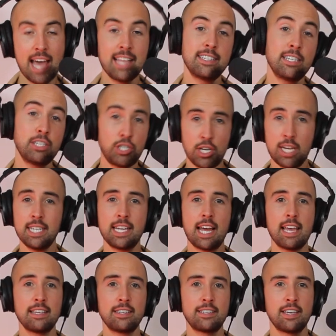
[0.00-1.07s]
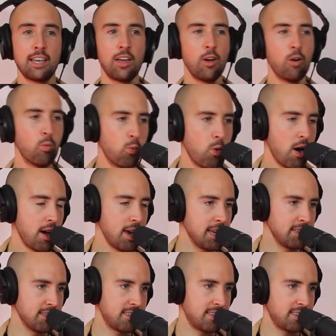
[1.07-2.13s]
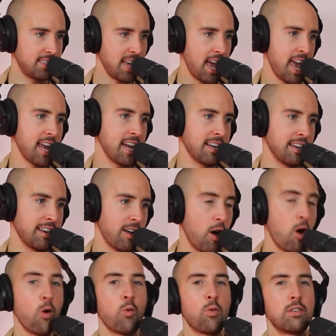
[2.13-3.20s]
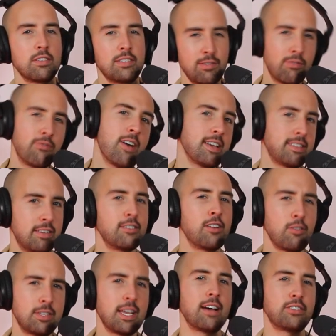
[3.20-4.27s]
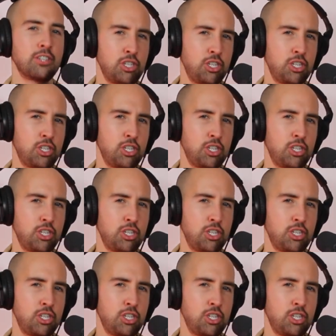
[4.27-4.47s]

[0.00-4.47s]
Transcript: Hence his cheat days were insane. Oh, Sylvester knows how to